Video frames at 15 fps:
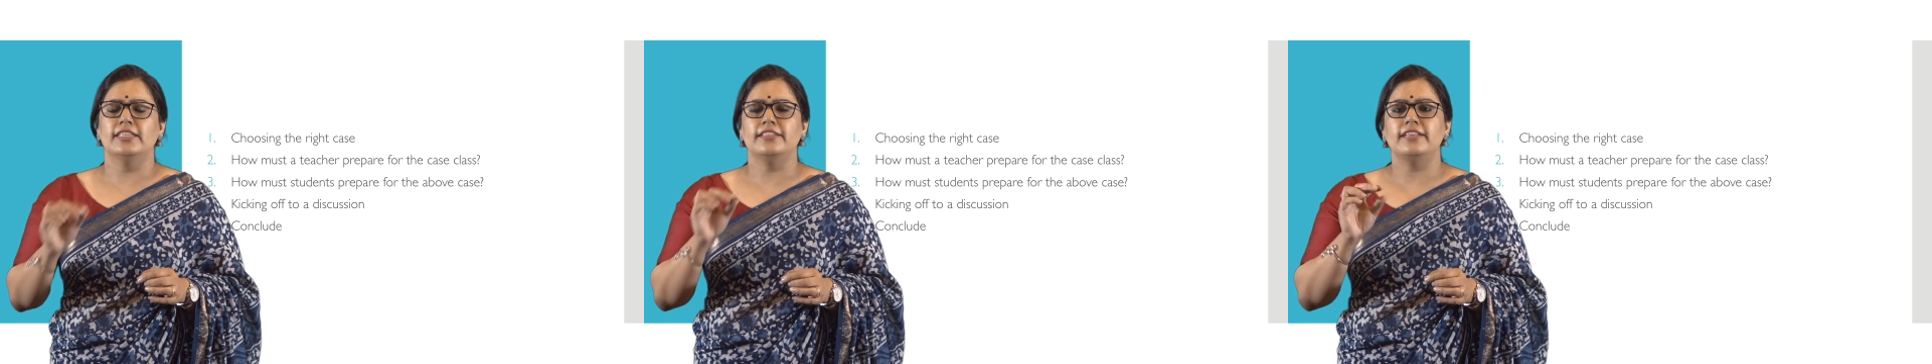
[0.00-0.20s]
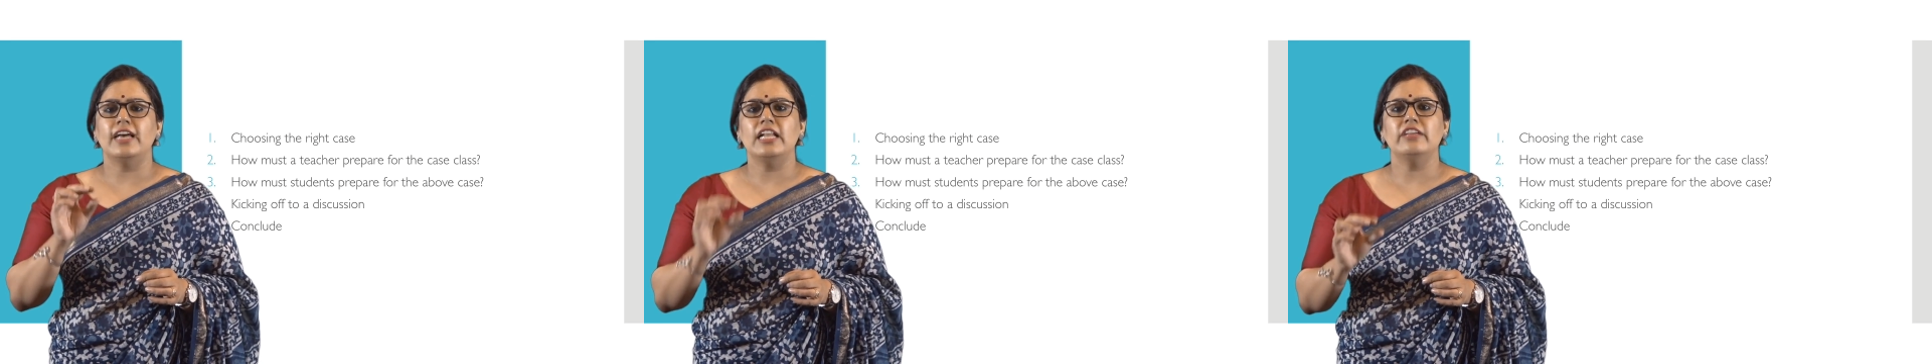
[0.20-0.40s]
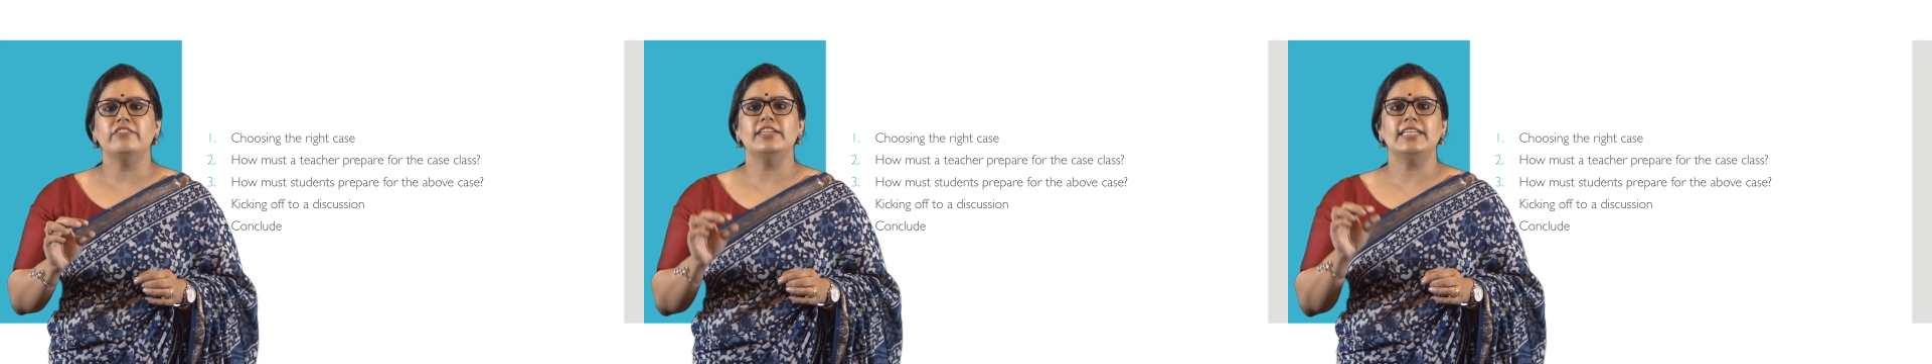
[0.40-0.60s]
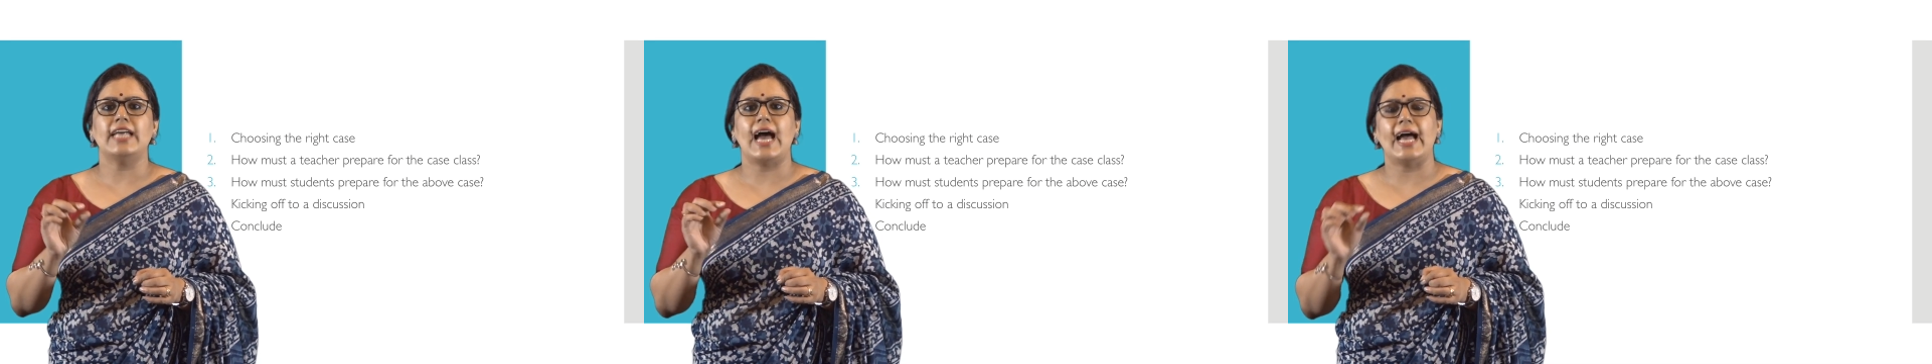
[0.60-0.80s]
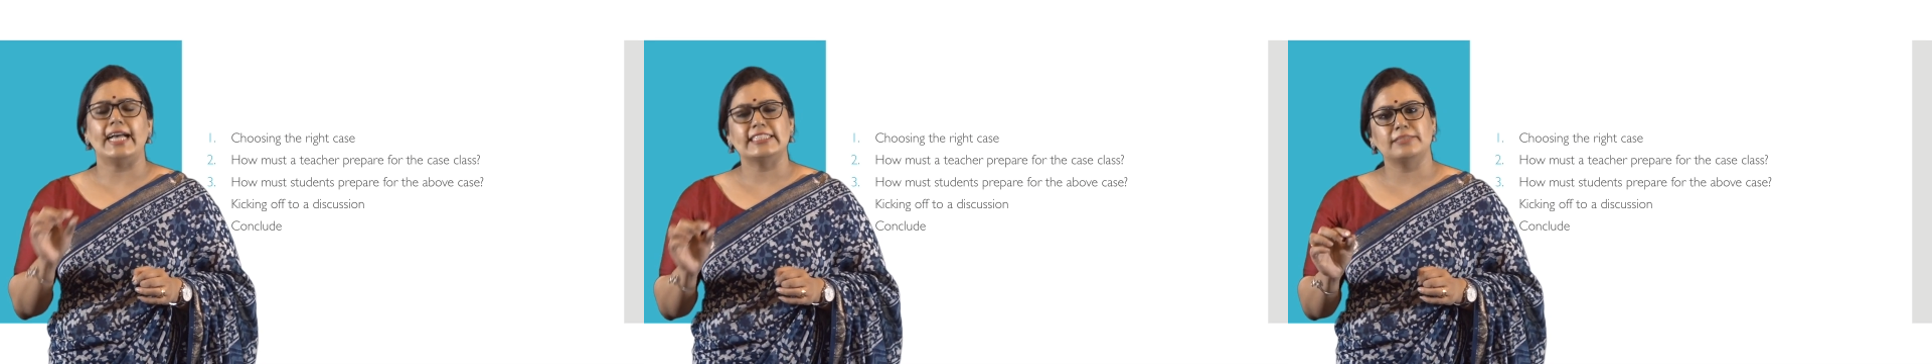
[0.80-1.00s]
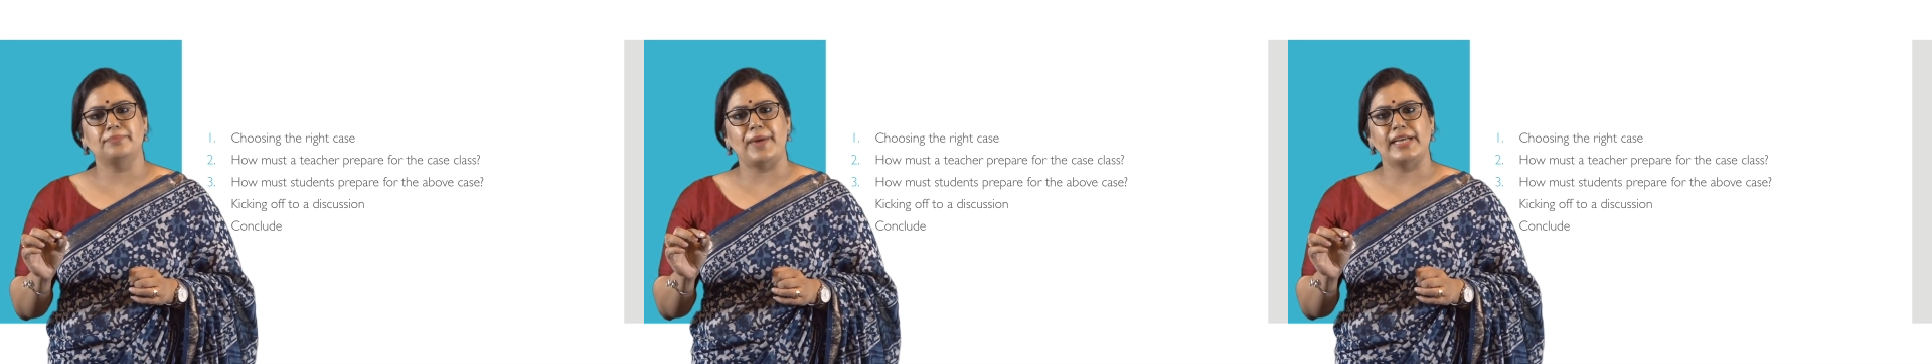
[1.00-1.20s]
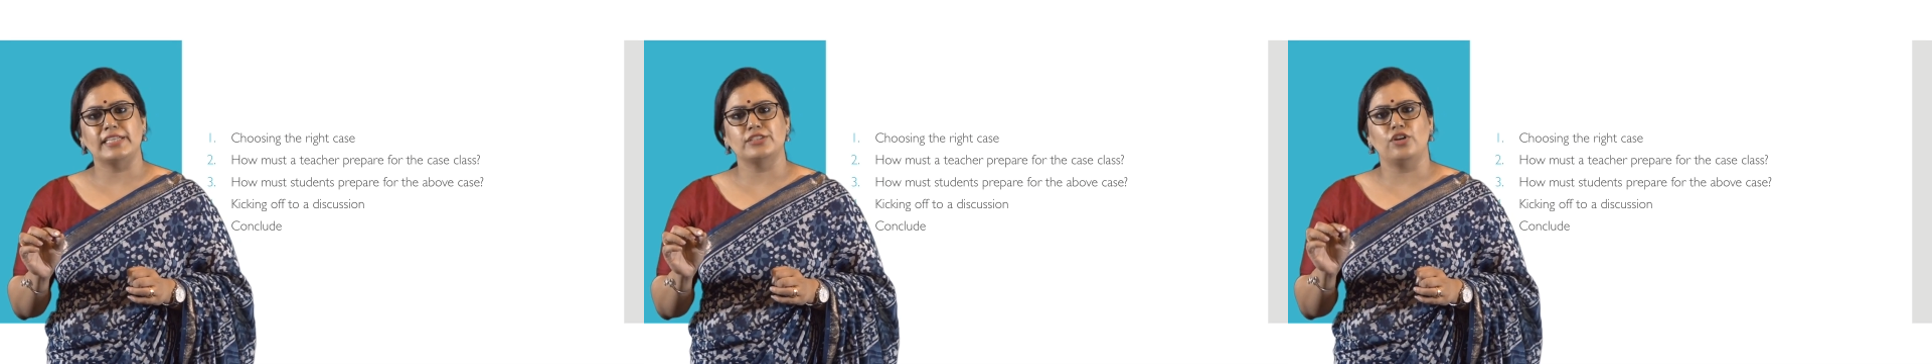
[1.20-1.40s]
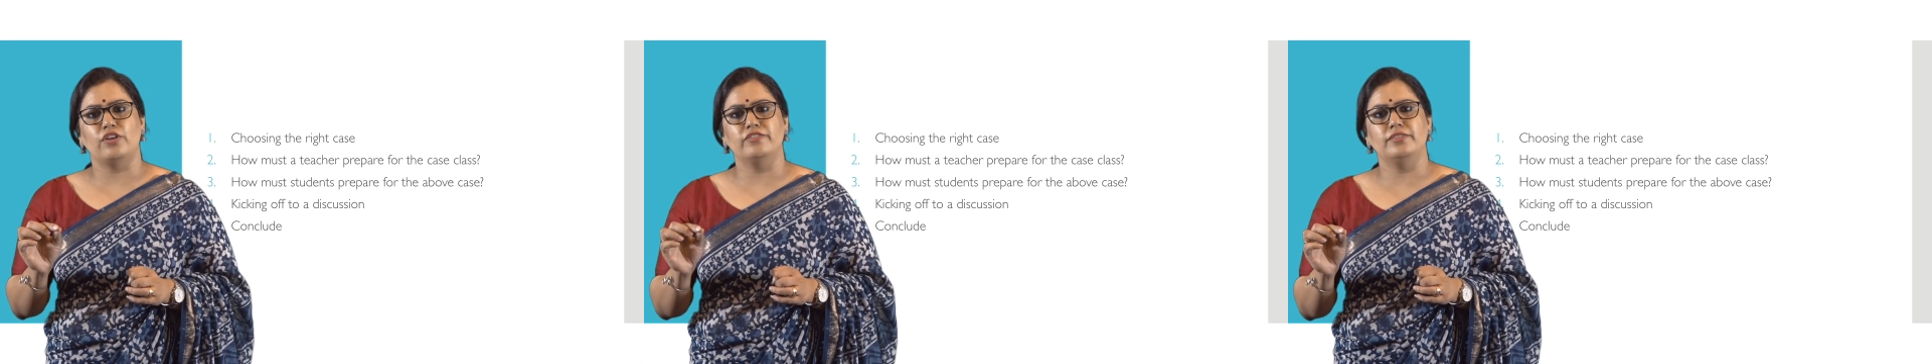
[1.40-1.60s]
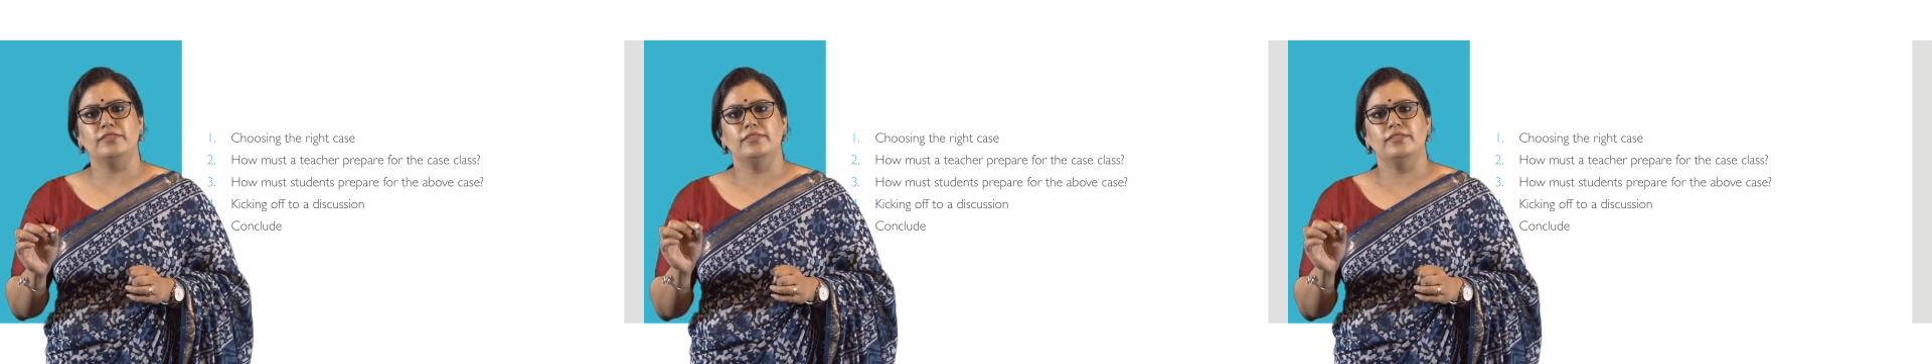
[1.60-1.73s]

relevant aspects of